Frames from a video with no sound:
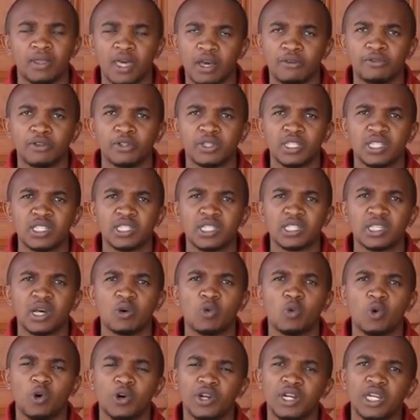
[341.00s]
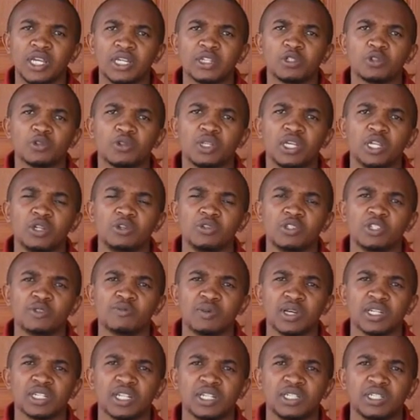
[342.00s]
Therefore, this is a warning to the new
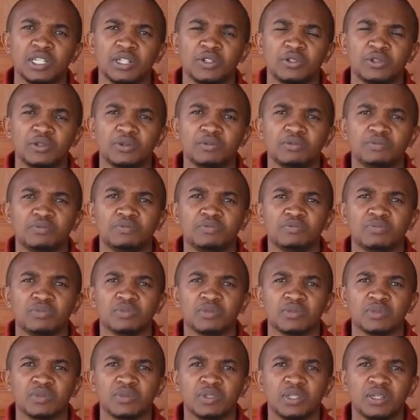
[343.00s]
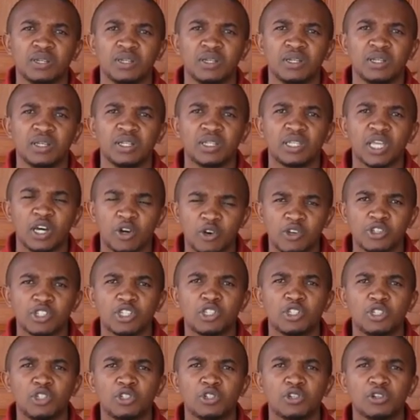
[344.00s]
Inspector General. The
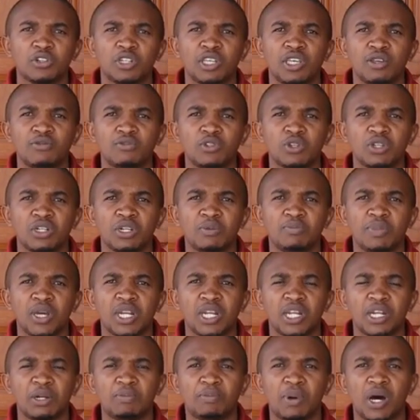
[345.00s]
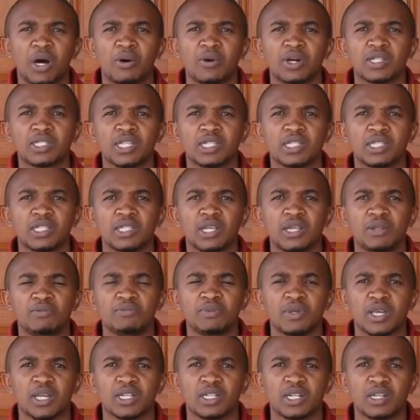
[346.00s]
Constitution gives you independent powers as
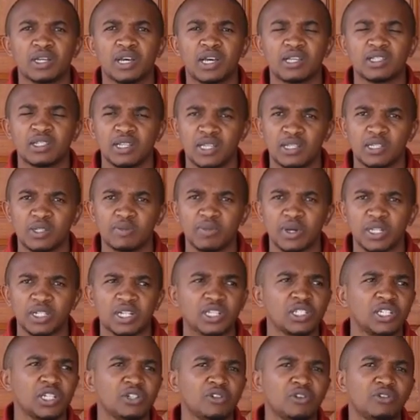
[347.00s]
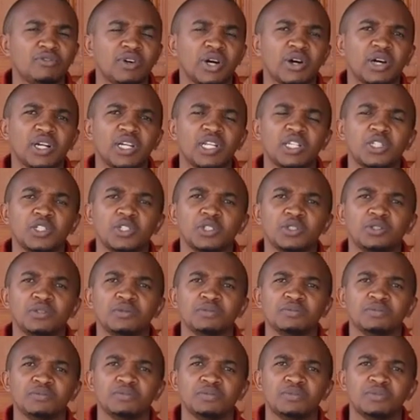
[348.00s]
the Inspector General of our
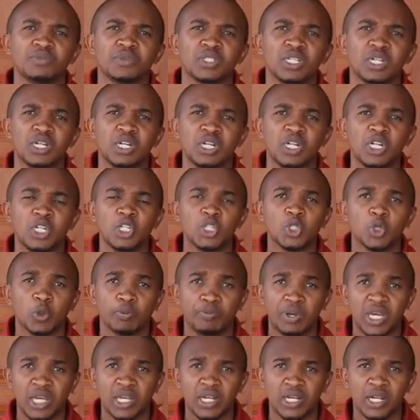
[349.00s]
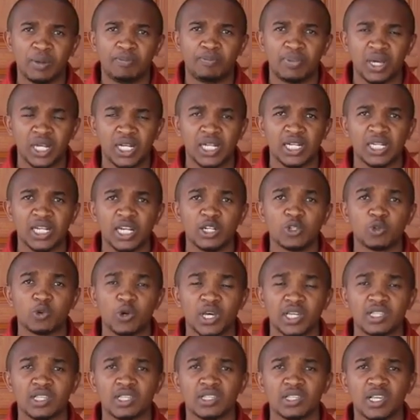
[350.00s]
nation to be independent and
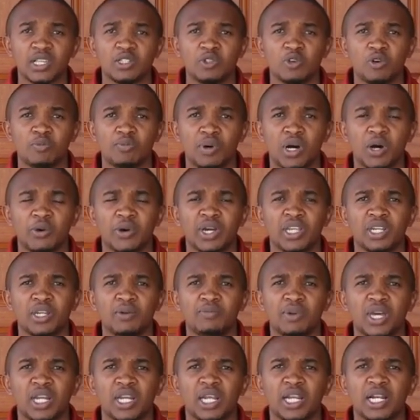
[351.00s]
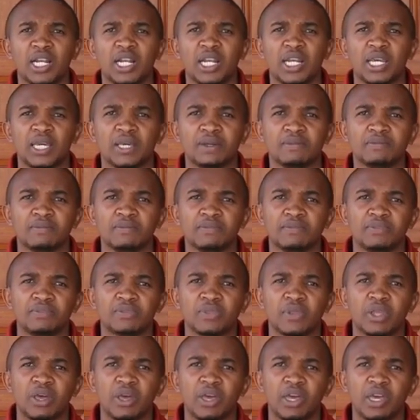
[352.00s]
to exercise your power independently.
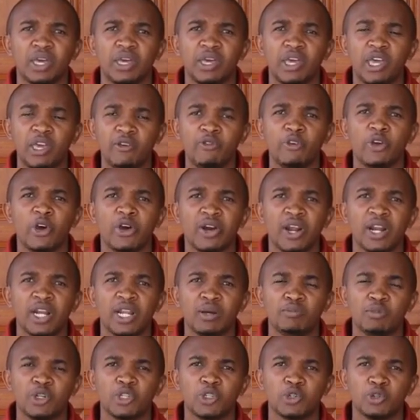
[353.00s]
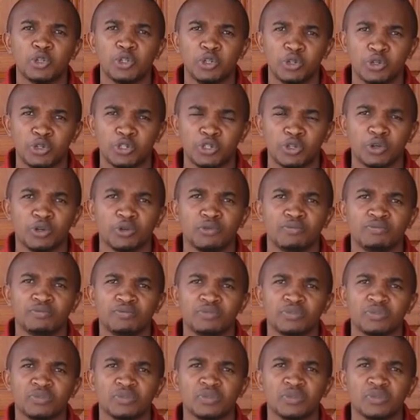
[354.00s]
If you are unable to do so,